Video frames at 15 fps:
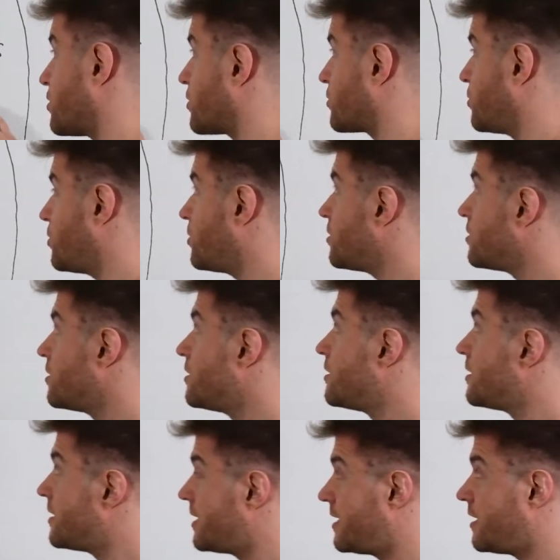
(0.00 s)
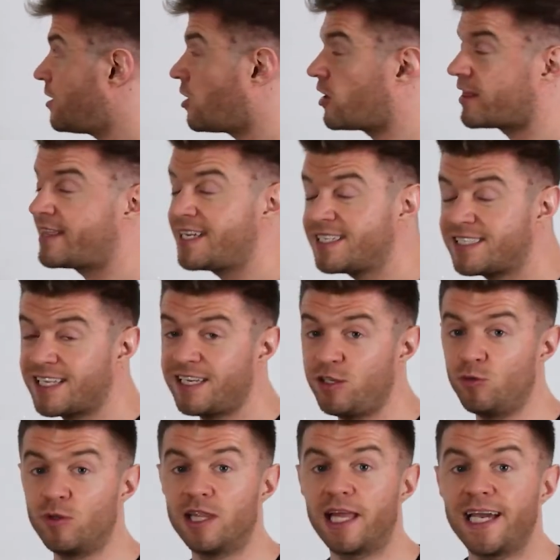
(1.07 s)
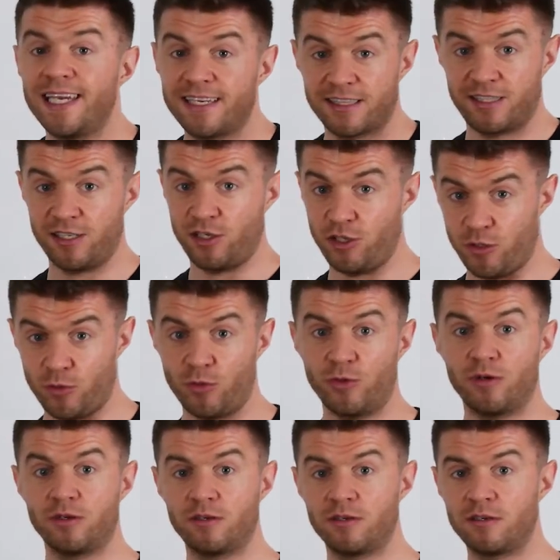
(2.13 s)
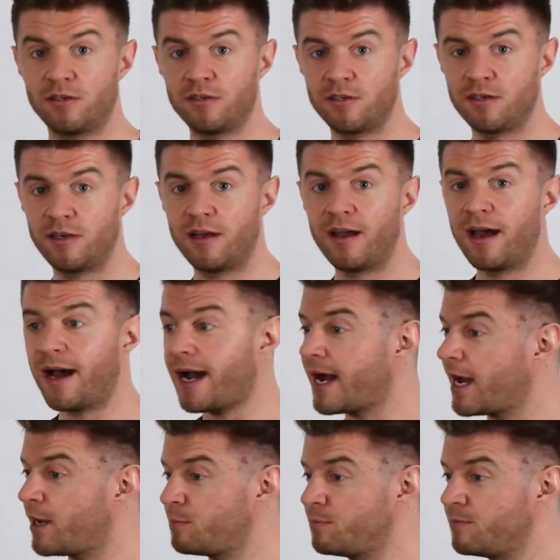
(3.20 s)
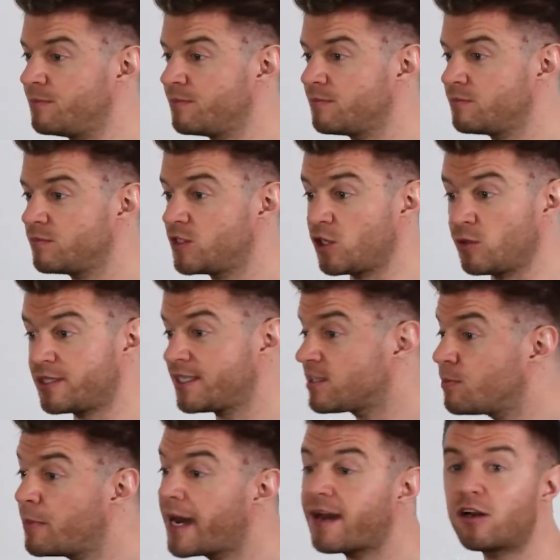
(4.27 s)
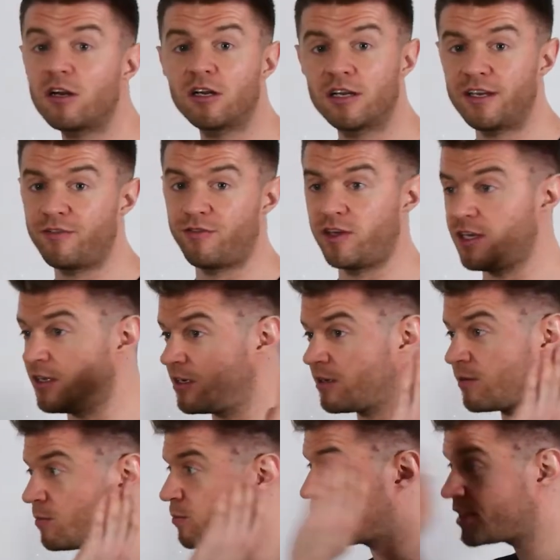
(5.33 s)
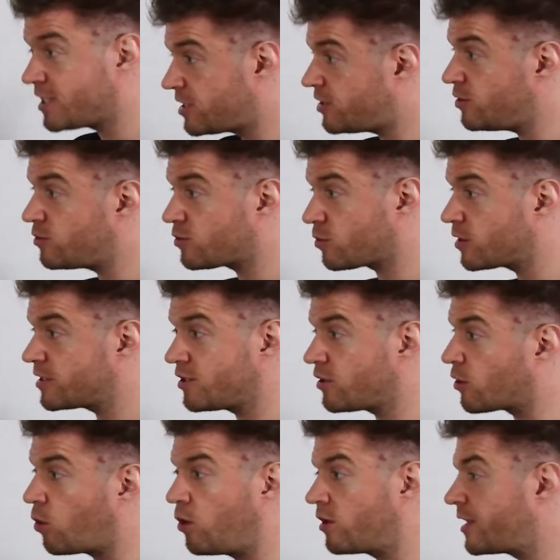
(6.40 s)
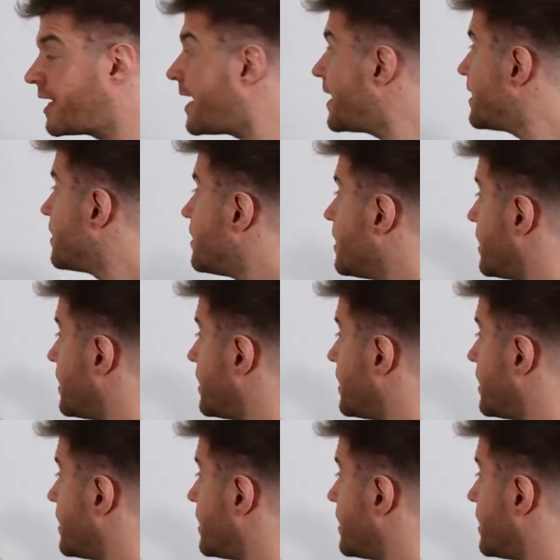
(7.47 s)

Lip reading: circle are things that you like to do. So it doesn't matter if it pushes you towards your goal or not.